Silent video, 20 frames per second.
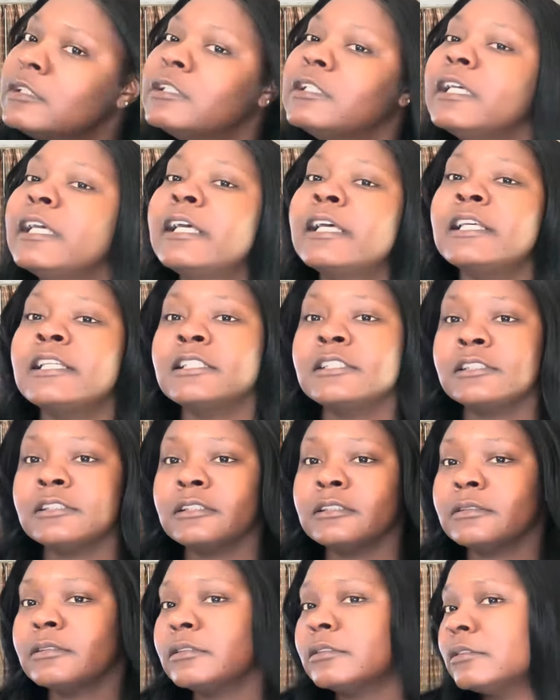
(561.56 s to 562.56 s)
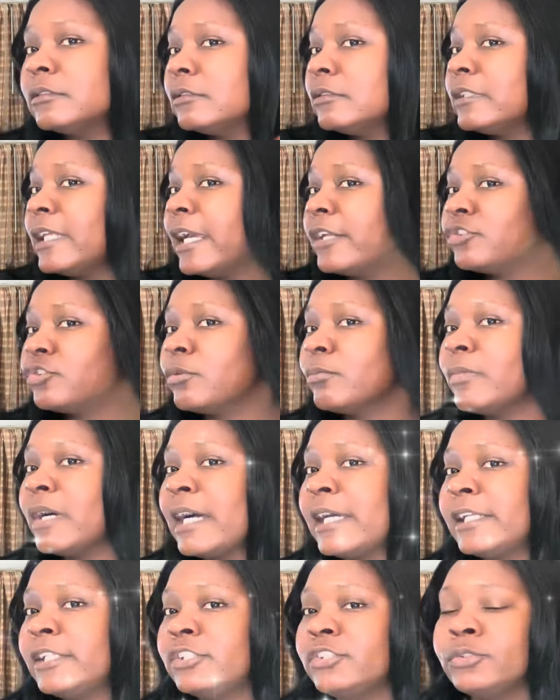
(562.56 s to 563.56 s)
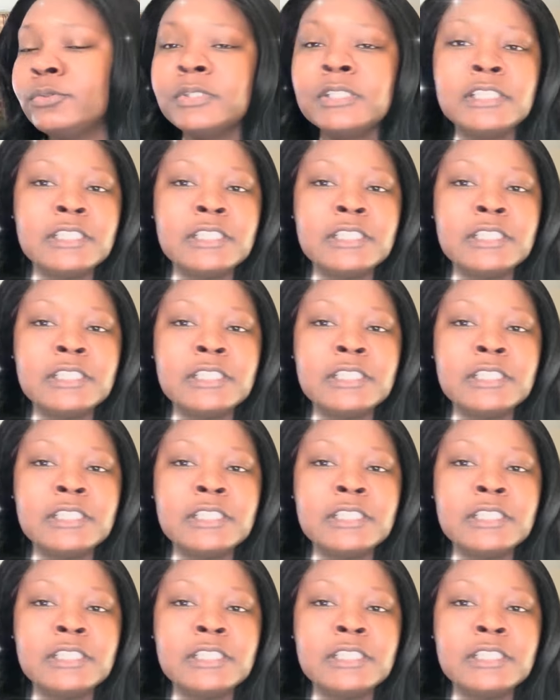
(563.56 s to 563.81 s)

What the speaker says: Has natural body to it.